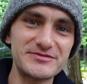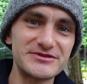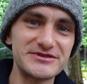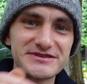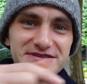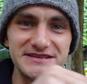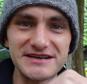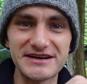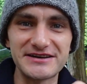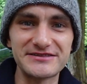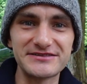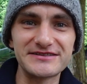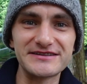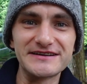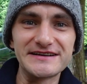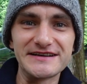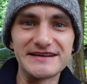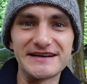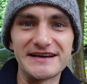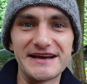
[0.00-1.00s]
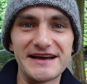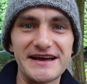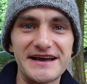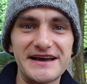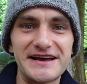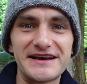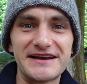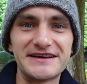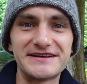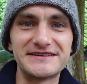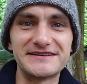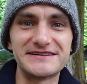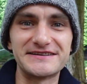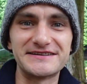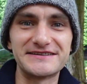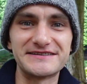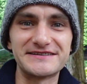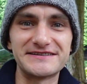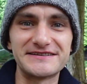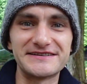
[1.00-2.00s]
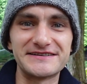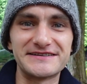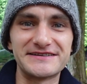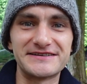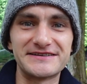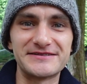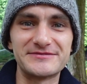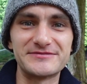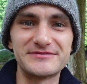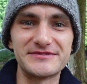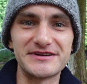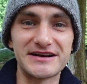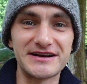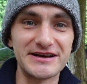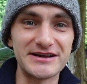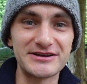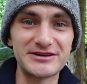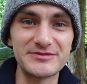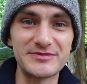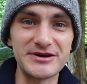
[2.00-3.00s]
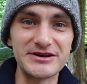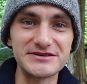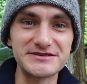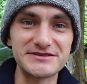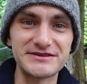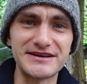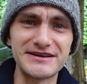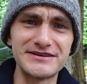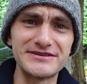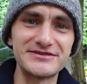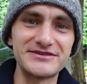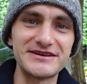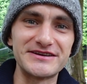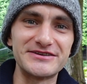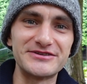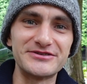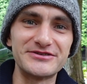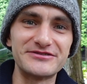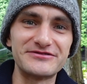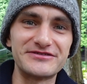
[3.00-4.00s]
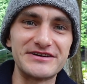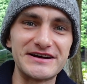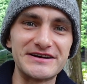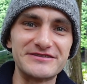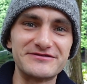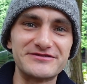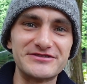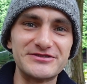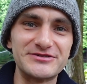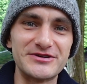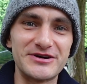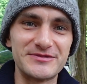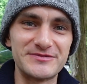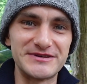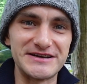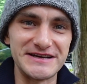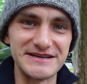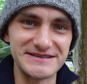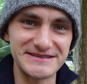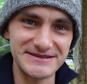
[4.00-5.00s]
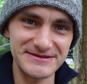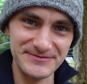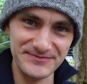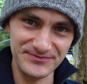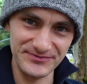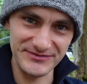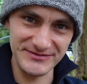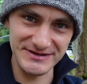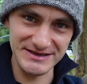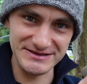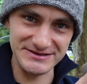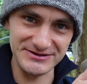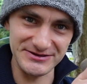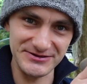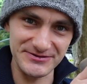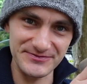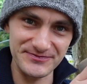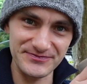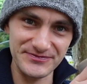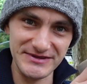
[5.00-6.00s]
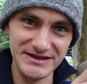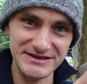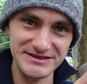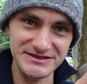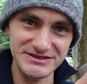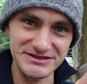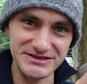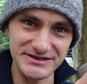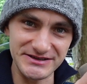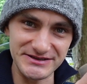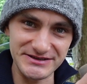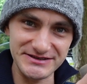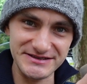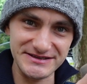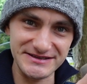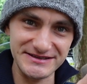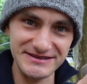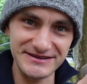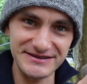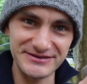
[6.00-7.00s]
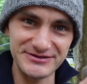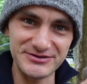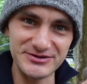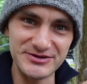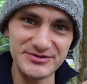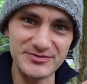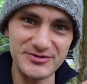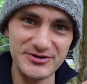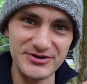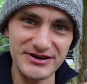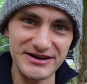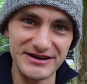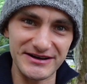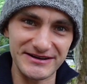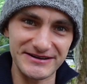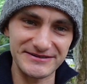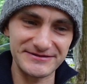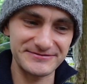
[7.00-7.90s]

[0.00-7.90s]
to the channel, and click the bell so that you get notified of new updates. So, cheers to the morning.